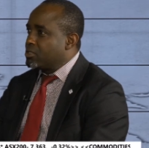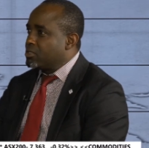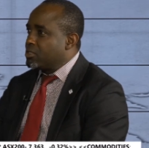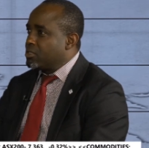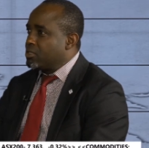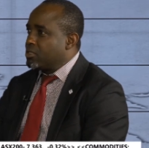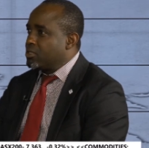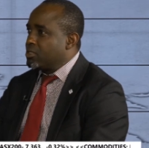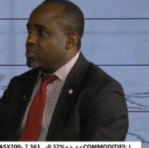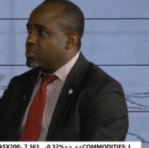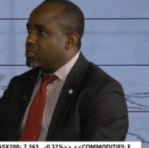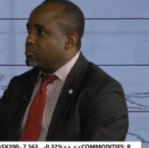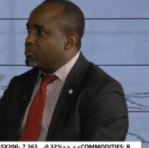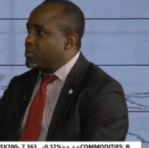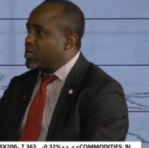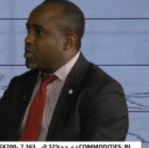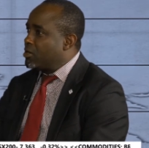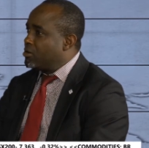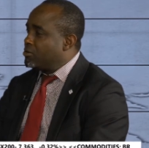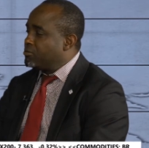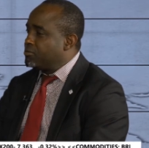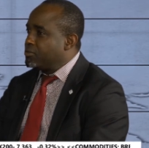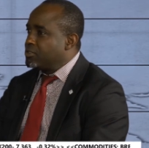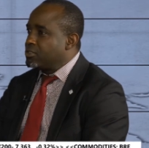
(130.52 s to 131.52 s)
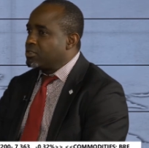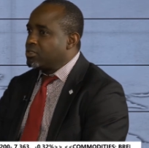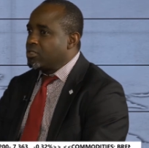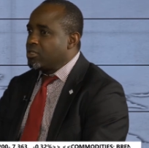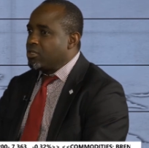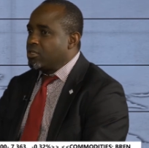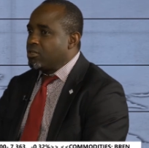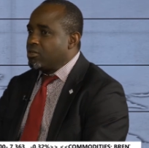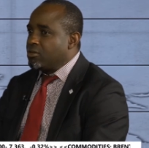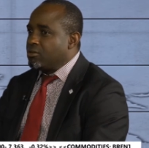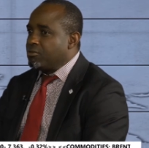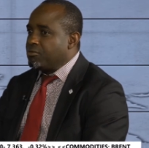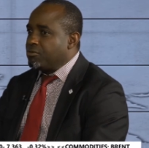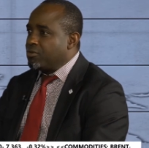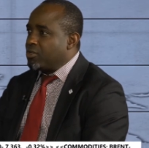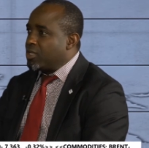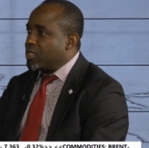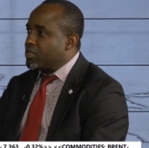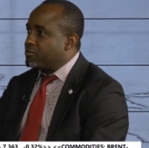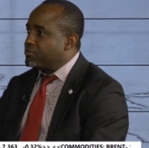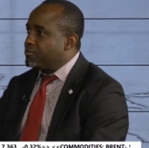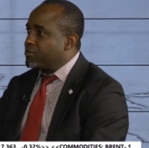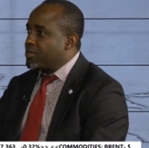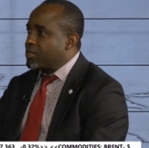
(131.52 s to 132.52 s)
in my office, for
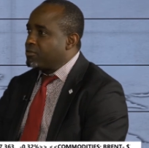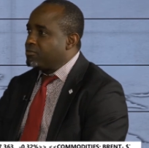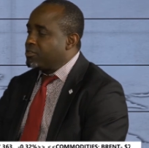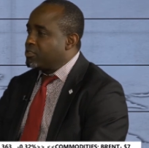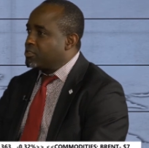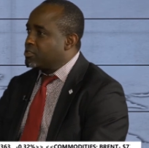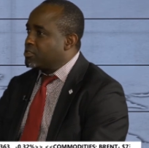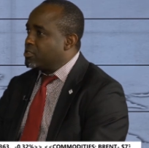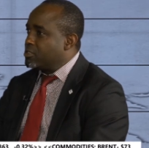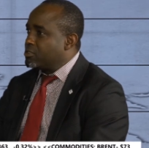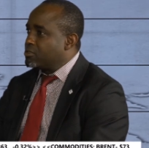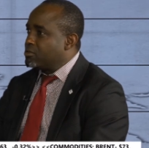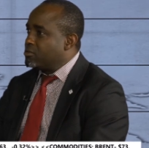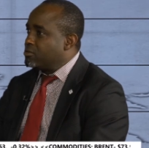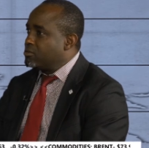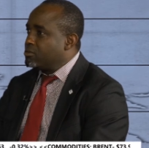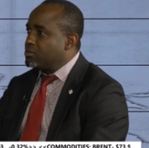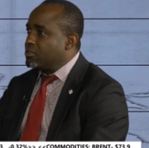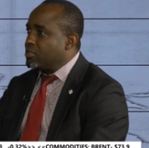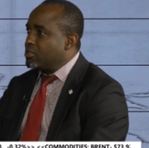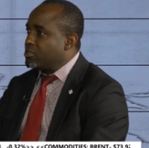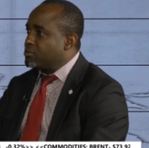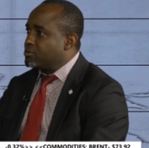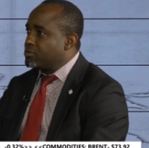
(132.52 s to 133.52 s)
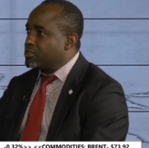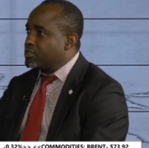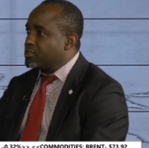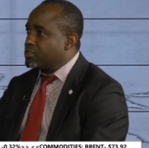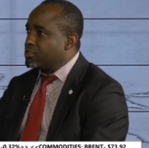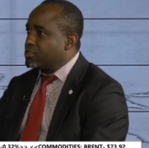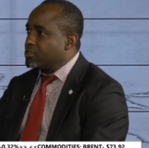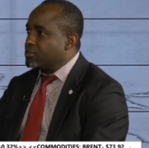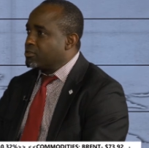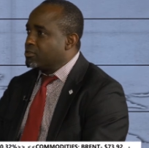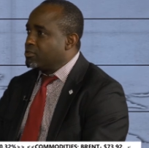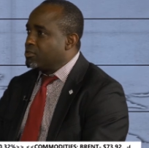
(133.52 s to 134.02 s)
like 5 days, there's no electricity.